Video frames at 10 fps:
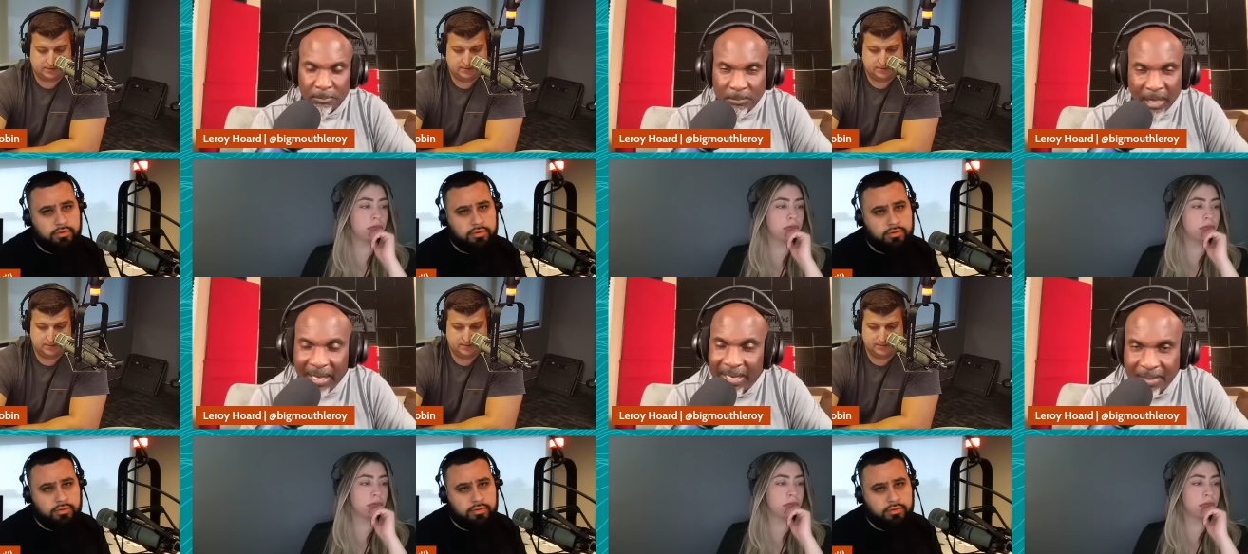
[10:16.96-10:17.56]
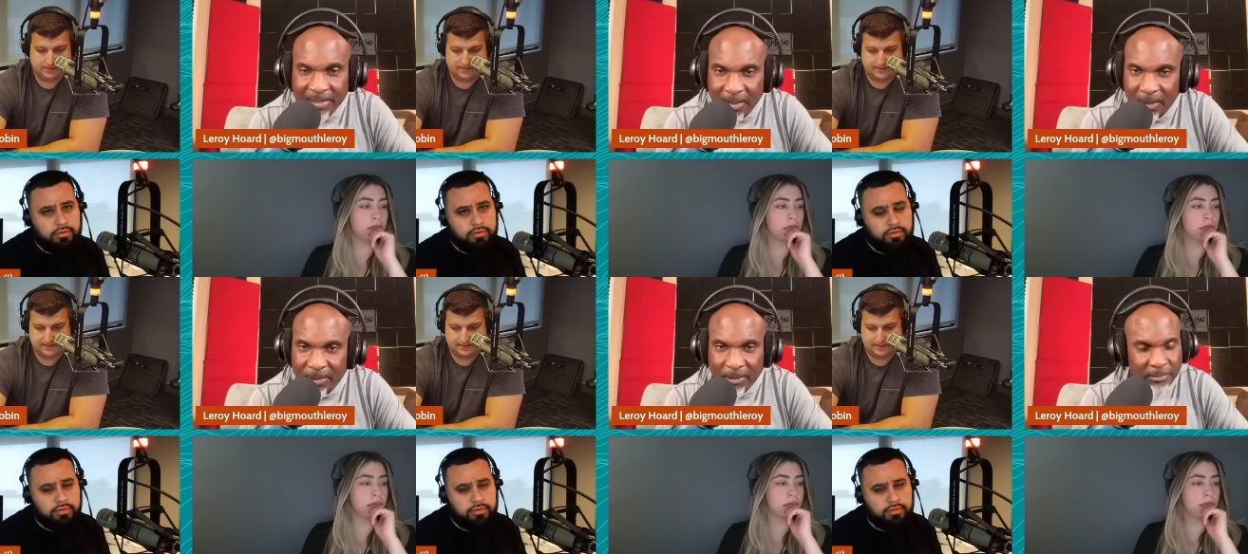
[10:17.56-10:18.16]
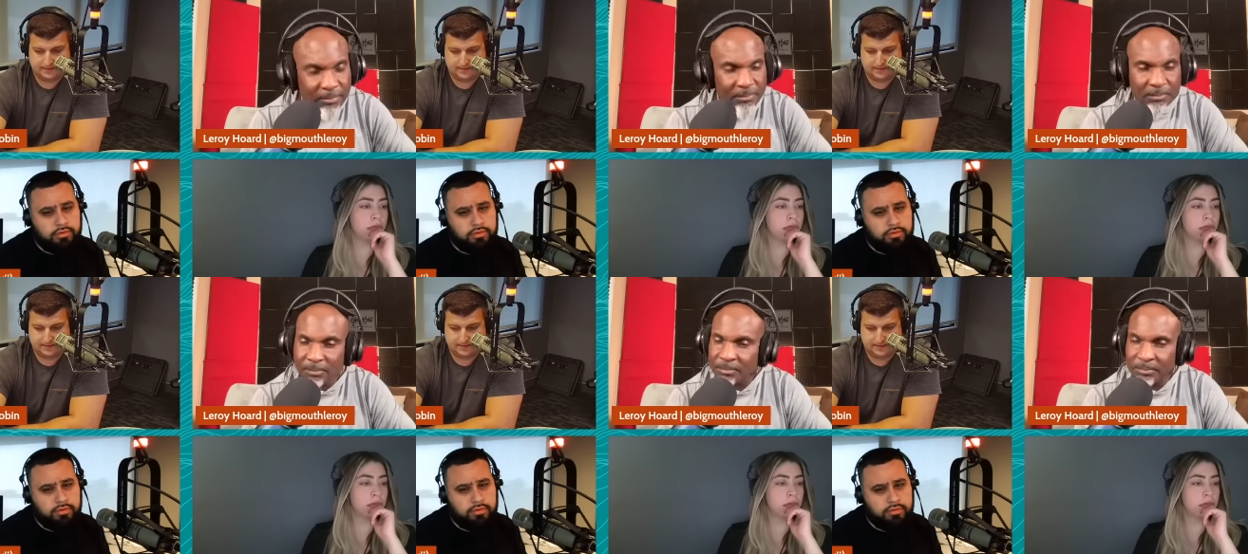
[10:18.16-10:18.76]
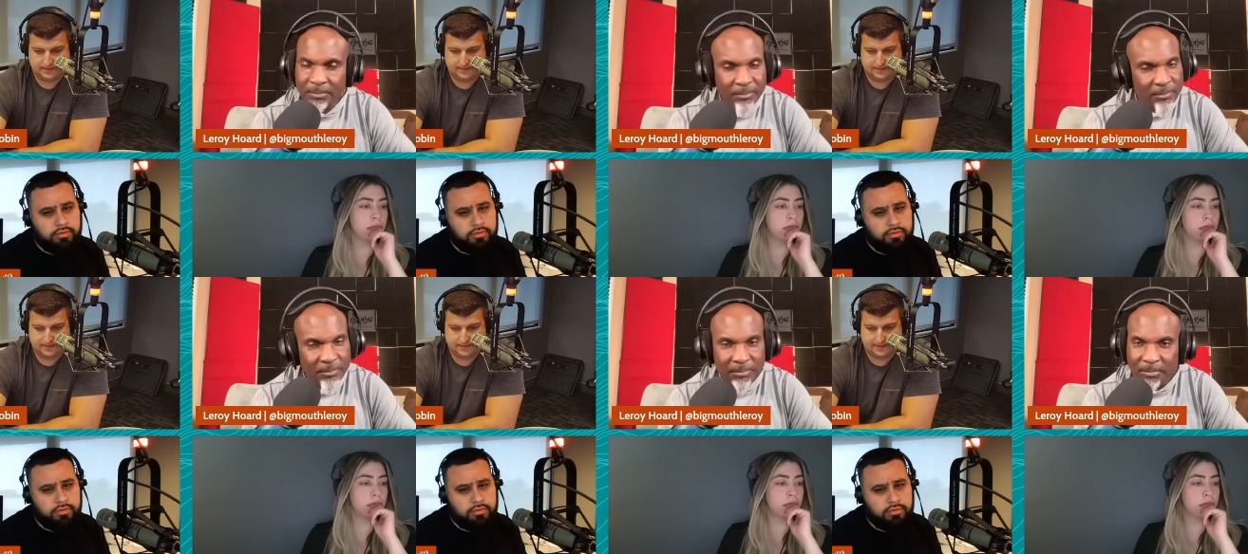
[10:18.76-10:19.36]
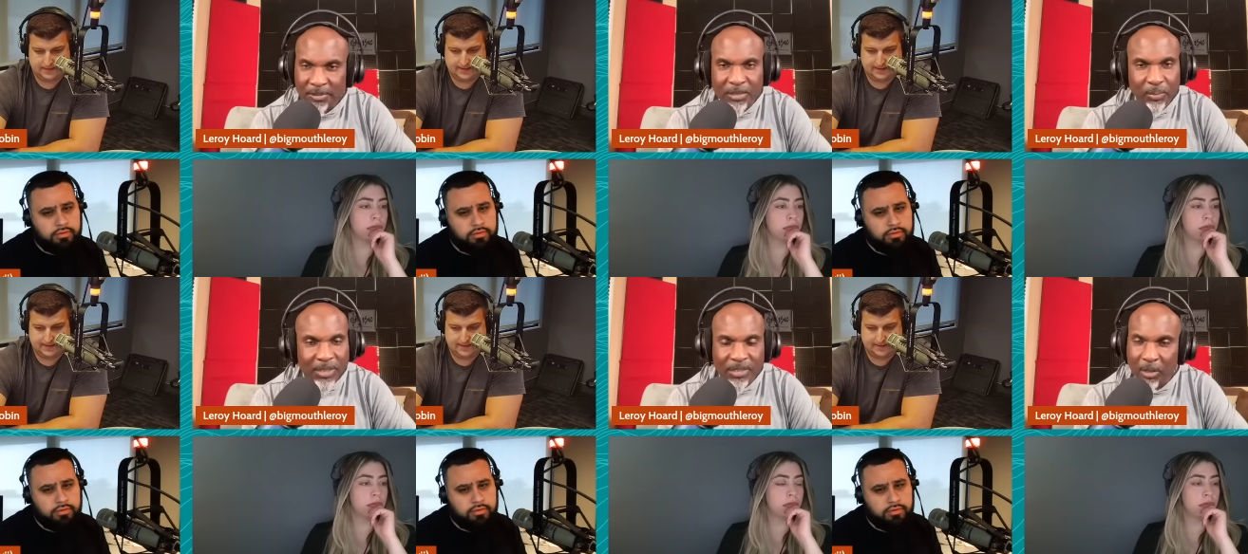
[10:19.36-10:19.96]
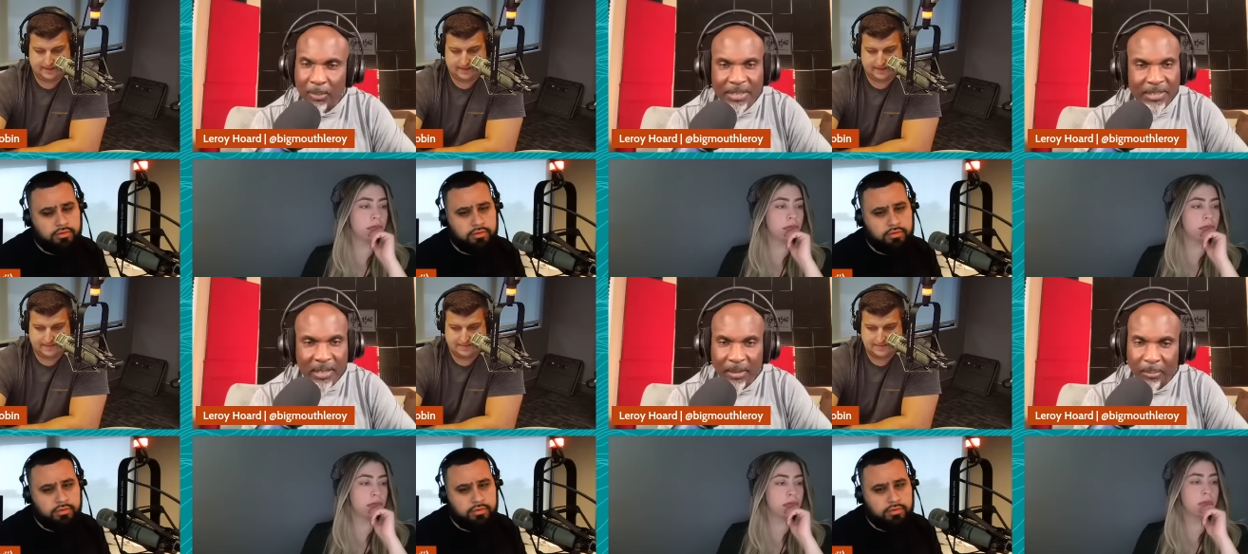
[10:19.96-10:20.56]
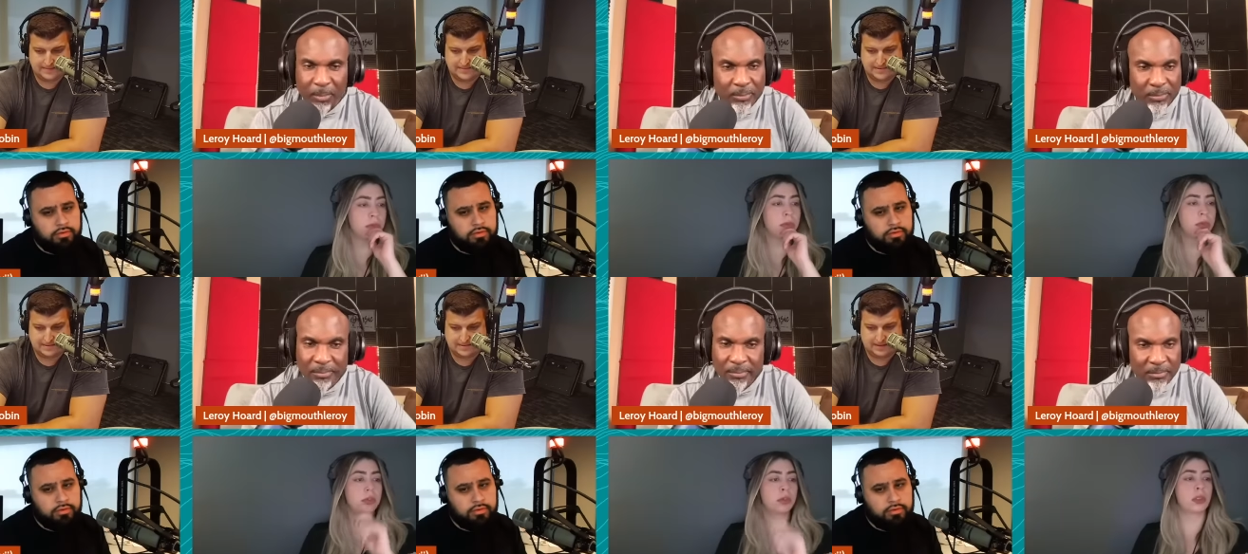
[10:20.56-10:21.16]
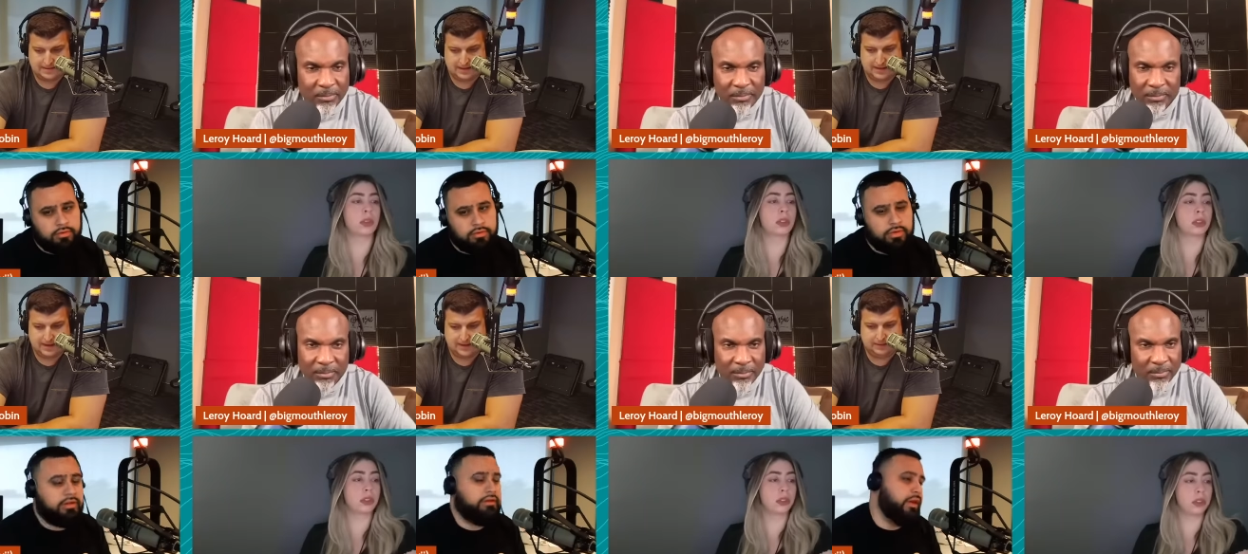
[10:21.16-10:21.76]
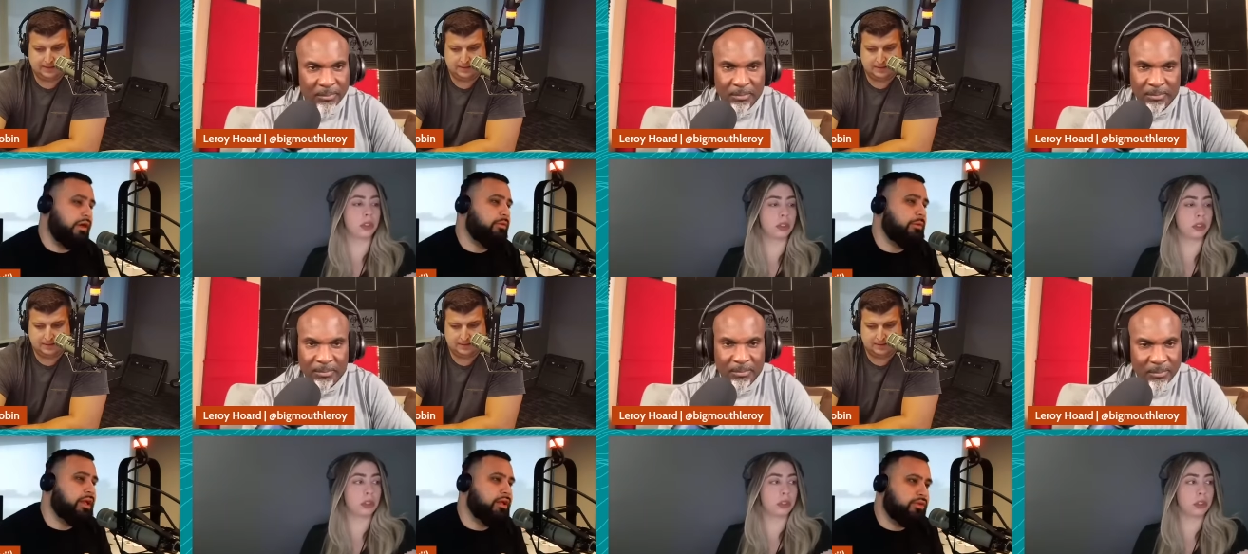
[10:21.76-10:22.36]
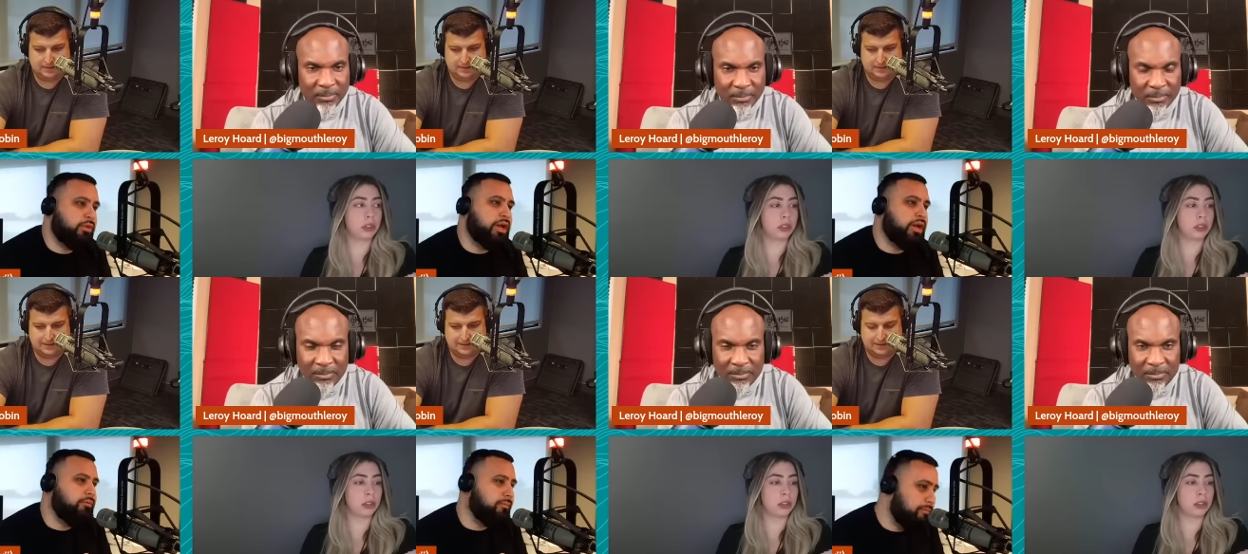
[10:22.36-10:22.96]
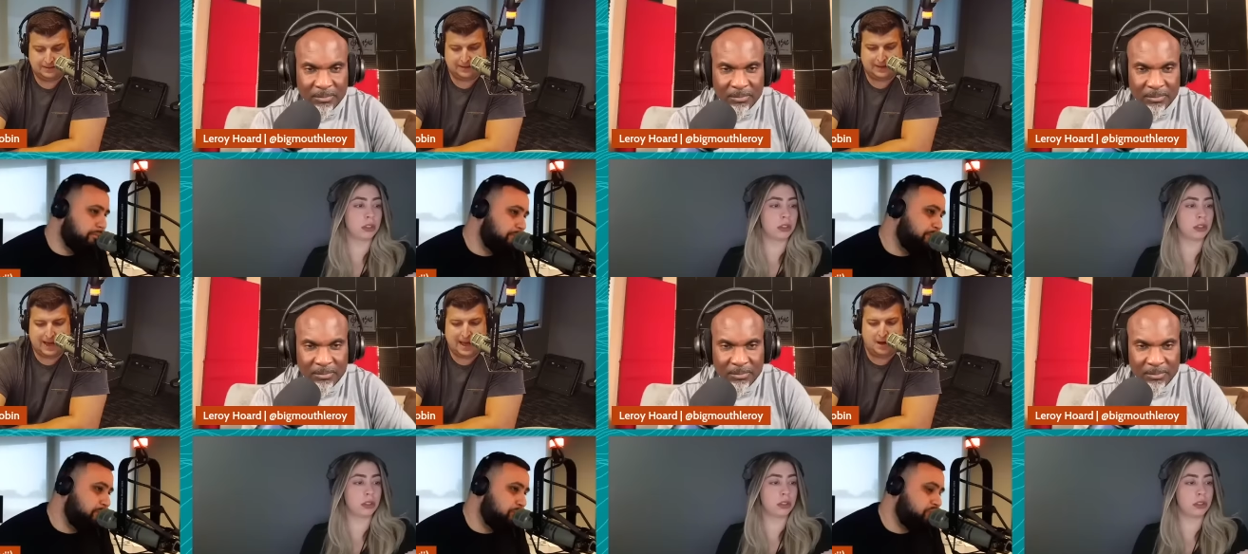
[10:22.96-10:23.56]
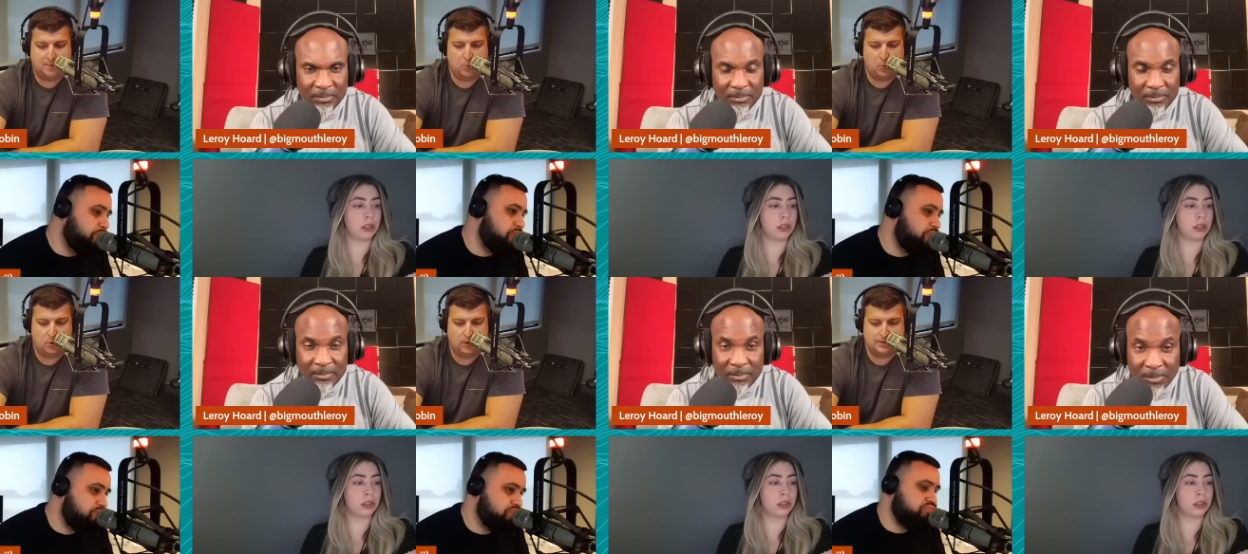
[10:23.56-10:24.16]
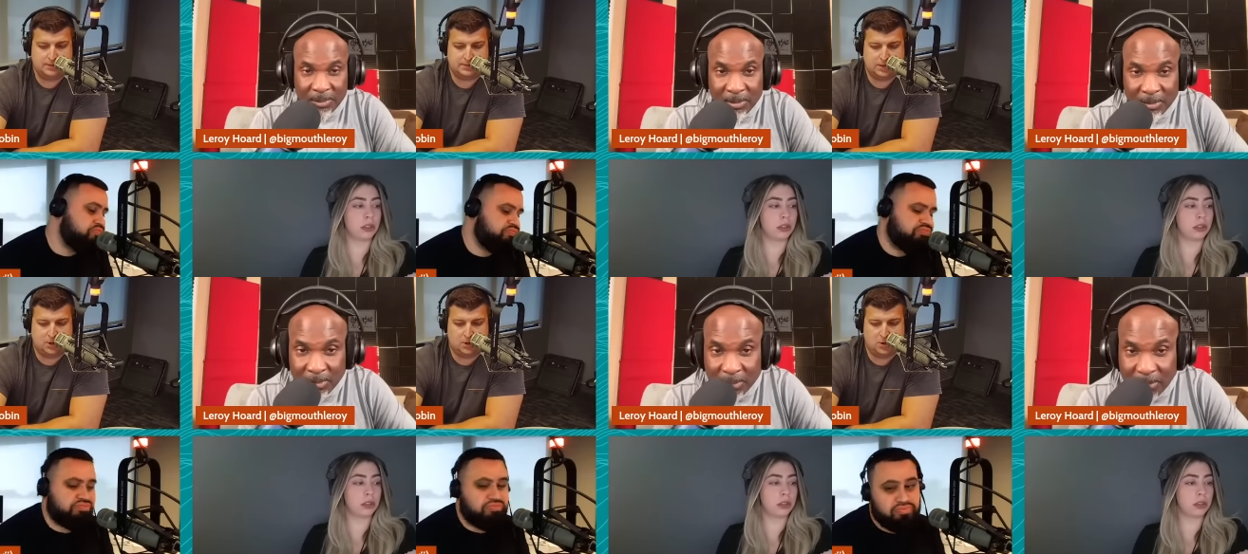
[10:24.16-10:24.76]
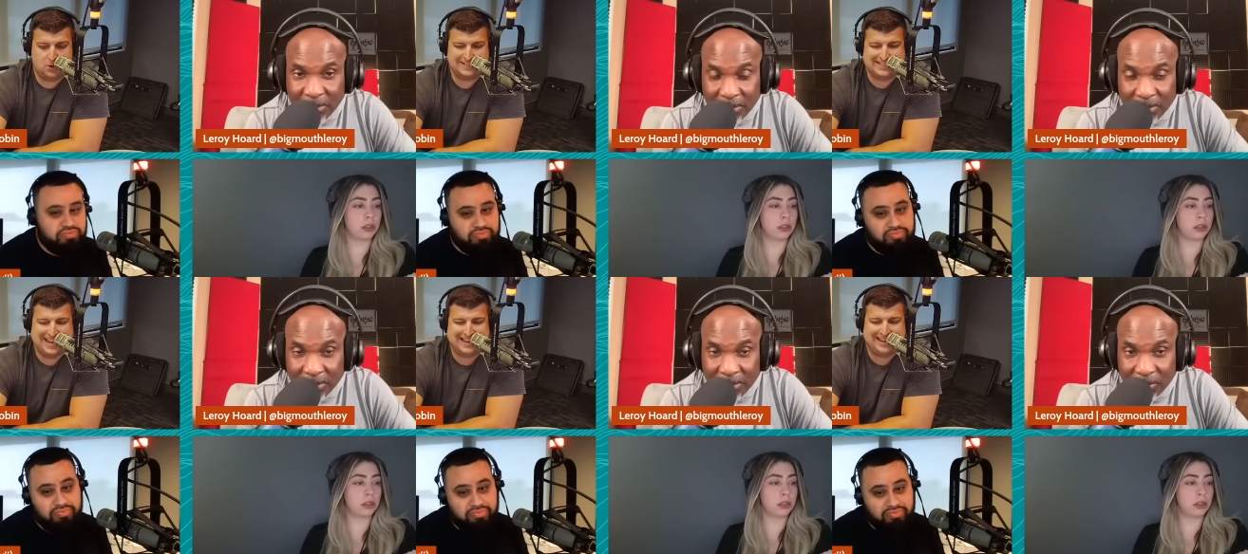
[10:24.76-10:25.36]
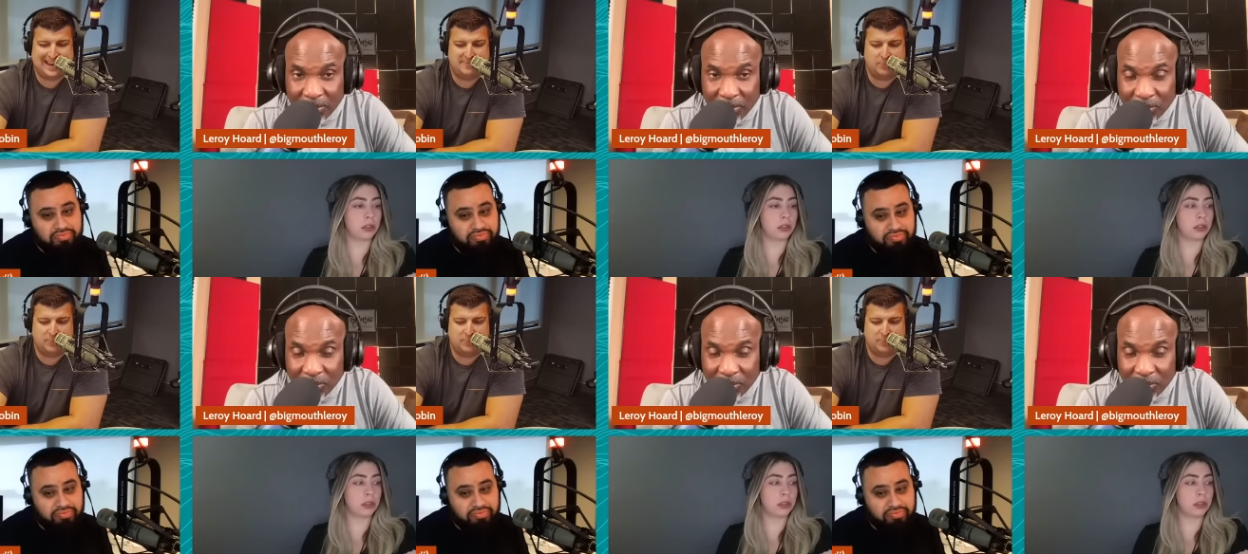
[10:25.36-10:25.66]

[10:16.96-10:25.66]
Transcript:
Speaker 1: I got to tell you, this uh, week is going to be terrible.
Speaker 2: And not the, for me. Three and zero. Oh. The Cowboys are ten and a half